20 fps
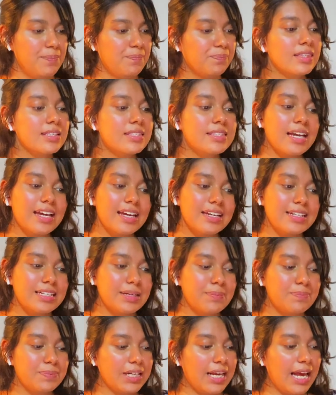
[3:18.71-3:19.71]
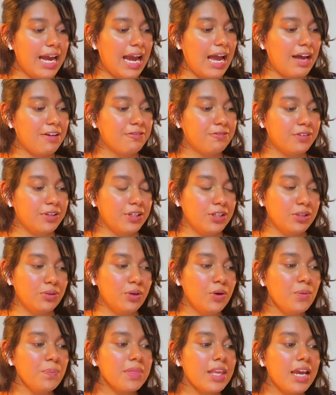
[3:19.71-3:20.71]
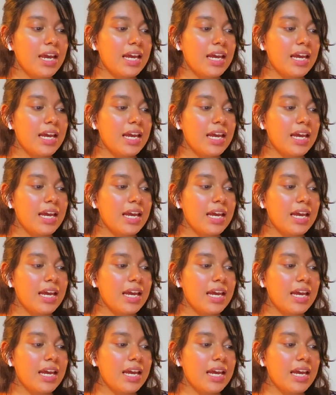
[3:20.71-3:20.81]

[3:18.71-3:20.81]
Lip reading: The second tip that I have for you